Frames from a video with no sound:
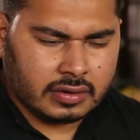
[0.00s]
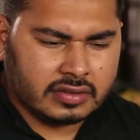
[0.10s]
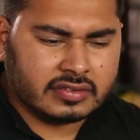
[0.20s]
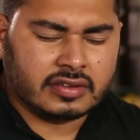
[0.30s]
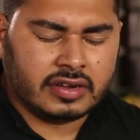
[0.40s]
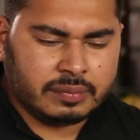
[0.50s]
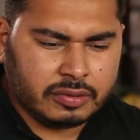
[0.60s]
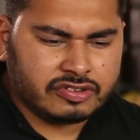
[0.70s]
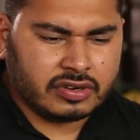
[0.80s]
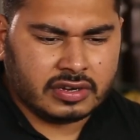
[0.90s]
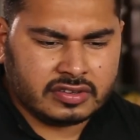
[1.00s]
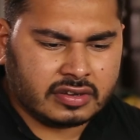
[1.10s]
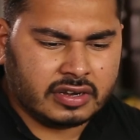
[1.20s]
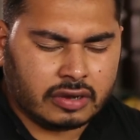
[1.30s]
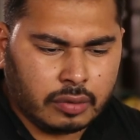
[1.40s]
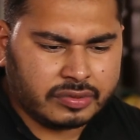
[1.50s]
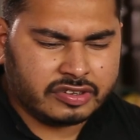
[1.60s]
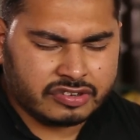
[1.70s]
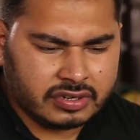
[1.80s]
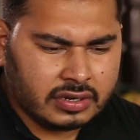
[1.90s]
It's a great picture, it's a great
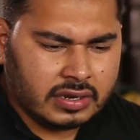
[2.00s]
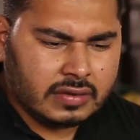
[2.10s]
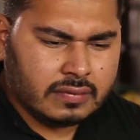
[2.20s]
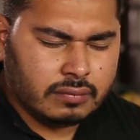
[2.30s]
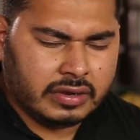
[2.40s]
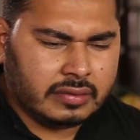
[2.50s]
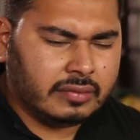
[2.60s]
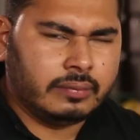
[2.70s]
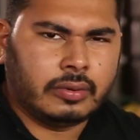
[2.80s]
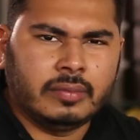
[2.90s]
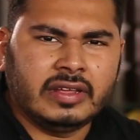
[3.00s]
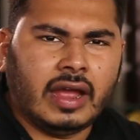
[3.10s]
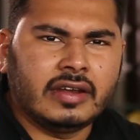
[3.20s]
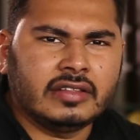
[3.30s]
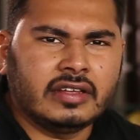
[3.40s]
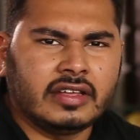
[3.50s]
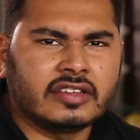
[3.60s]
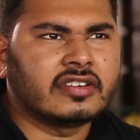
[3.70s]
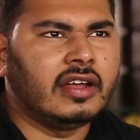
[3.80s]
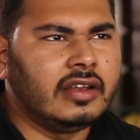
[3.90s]
composition, but probably adding that
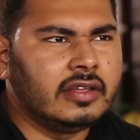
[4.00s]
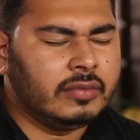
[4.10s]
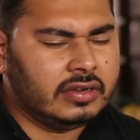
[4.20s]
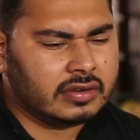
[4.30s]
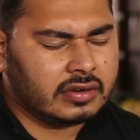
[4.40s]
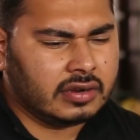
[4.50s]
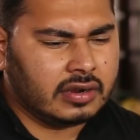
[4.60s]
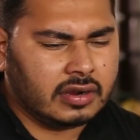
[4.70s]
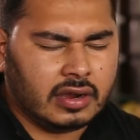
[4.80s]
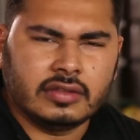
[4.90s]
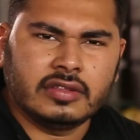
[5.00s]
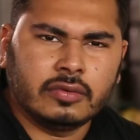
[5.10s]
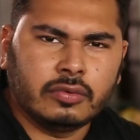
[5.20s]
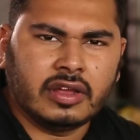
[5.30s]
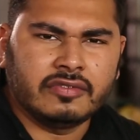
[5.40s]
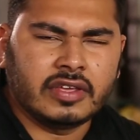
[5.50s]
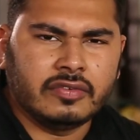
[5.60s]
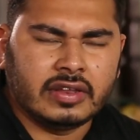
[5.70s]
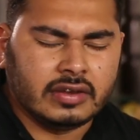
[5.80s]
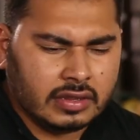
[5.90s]
extra element I think would have
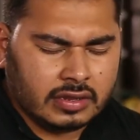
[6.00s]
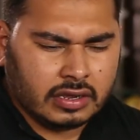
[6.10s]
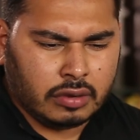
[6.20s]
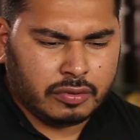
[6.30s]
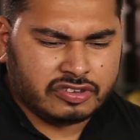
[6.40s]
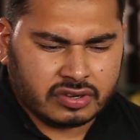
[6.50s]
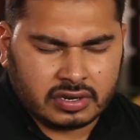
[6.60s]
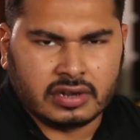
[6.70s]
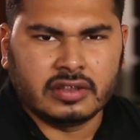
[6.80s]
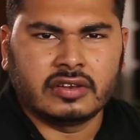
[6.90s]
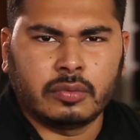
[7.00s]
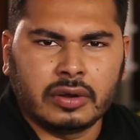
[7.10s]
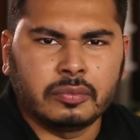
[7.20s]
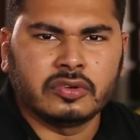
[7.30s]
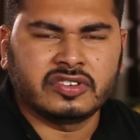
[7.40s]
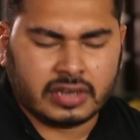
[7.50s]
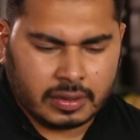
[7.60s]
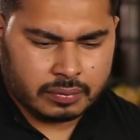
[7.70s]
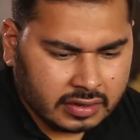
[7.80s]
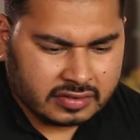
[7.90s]
given a picture another one more
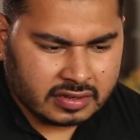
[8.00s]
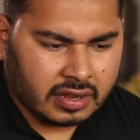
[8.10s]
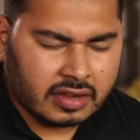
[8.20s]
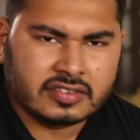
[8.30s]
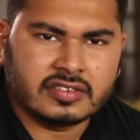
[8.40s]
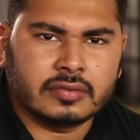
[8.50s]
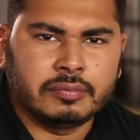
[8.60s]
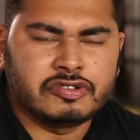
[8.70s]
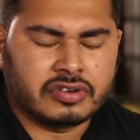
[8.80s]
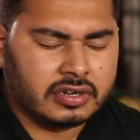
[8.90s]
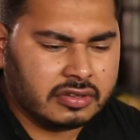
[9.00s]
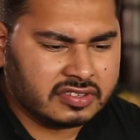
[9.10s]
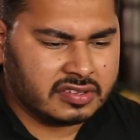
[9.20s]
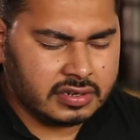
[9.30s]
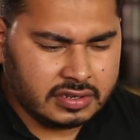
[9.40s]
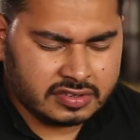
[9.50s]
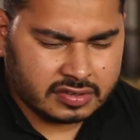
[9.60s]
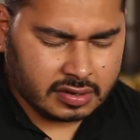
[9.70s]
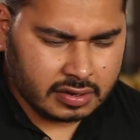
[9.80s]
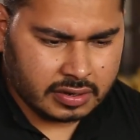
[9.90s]
step. It's the last picture in your series.
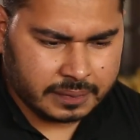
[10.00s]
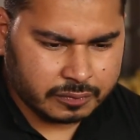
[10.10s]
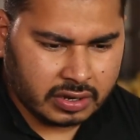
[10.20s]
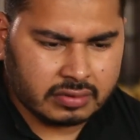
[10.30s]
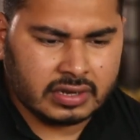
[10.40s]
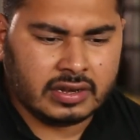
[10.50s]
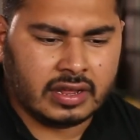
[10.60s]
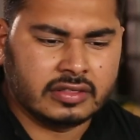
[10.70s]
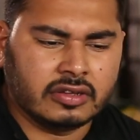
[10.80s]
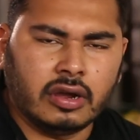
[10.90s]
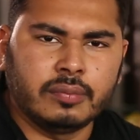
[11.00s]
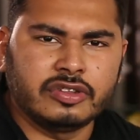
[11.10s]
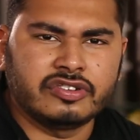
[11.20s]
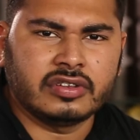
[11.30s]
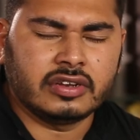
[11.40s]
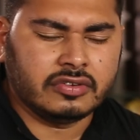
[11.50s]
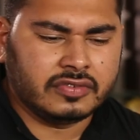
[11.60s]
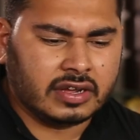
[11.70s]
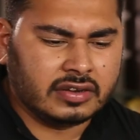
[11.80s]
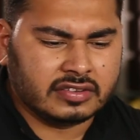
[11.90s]
I really like the composition that you've done.